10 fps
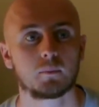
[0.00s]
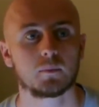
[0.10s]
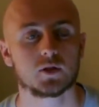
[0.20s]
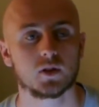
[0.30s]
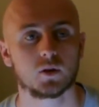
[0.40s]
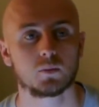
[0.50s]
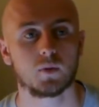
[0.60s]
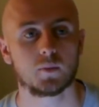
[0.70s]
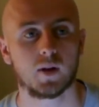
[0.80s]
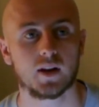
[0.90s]
So
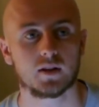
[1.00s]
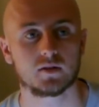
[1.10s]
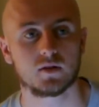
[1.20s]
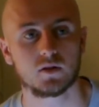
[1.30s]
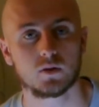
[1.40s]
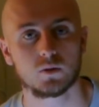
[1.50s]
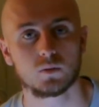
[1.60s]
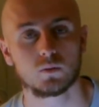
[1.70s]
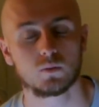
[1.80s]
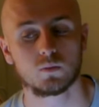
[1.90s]
my plan is to do
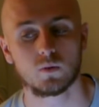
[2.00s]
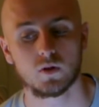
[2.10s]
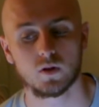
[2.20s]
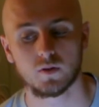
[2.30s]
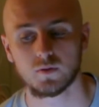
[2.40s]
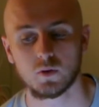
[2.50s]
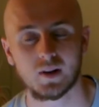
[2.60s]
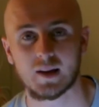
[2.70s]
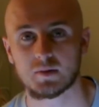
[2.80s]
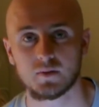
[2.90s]
a few
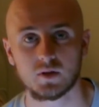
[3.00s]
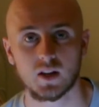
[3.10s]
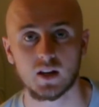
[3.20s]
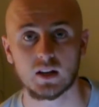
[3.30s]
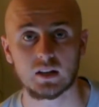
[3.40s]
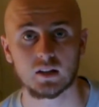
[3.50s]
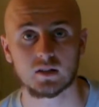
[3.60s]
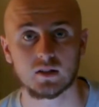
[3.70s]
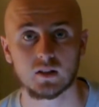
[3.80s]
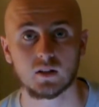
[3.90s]
labs every day
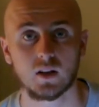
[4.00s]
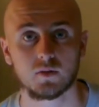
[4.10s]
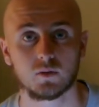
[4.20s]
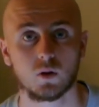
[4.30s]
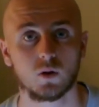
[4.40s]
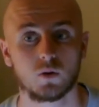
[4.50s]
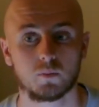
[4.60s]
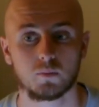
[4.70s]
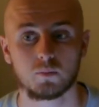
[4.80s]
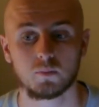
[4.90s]
until I've got
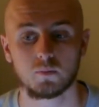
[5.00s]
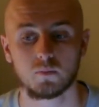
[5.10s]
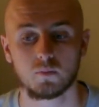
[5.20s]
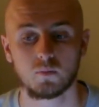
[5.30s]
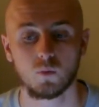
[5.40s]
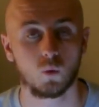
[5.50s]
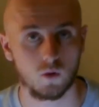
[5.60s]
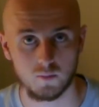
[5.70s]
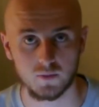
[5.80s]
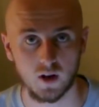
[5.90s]
all of
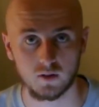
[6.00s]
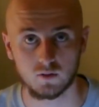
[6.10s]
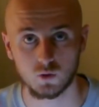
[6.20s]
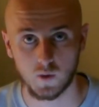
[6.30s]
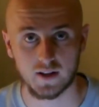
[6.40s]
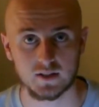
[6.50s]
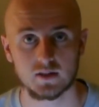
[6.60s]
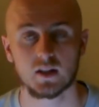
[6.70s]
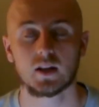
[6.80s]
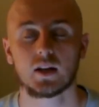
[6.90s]
them done
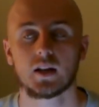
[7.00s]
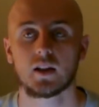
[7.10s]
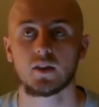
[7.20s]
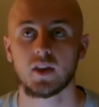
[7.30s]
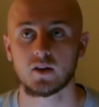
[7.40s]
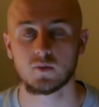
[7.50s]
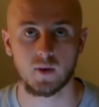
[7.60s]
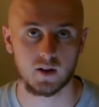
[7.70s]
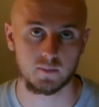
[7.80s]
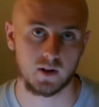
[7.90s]
twice, then do
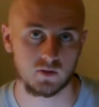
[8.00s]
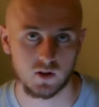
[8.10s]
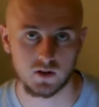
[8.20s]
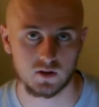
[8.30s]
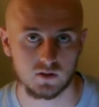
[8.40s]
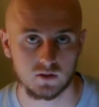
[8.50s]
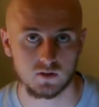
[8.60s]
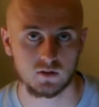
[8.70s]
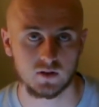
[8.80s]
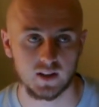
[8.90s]
my
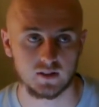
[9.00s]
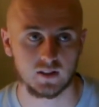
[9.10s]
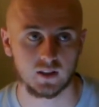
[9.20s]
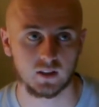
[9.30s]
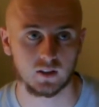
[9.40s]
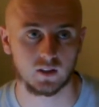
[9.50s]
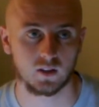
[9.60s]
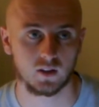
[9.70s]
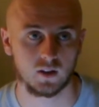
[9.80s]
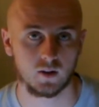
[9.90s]
penetration testing,
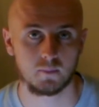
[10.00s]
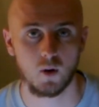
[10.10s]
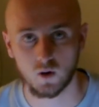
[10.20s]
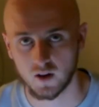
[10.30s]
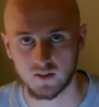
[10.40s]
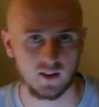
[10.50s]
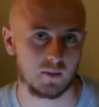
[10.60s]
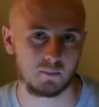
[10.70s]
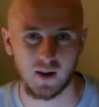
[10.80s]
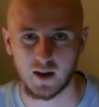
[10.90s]
mock exam,
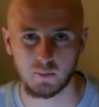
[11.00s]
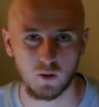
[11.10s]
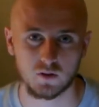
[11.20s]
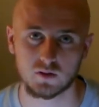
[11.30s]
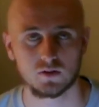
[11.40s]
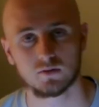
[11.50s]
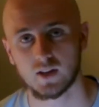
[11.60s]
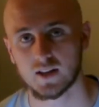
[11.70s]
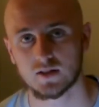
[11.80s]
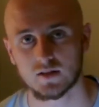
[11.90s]
black box
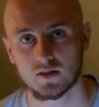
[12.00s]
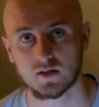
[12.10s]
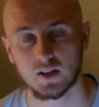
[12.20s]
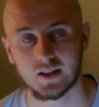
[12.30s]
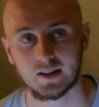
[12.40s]
tests,